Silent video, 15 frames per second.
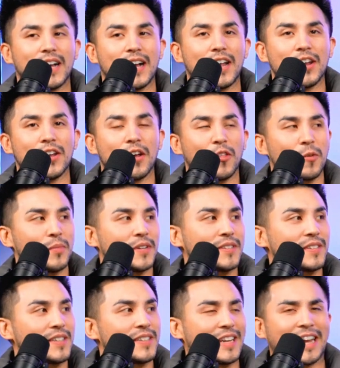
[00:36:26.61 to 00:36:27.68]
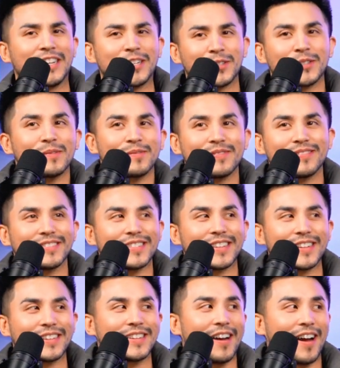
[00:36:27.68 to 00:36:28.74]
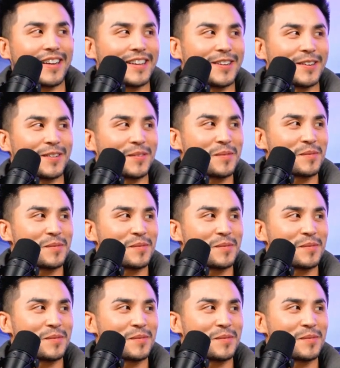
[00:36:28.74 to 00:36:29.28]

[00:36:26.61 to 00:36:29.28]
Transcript: another business, and I just got here.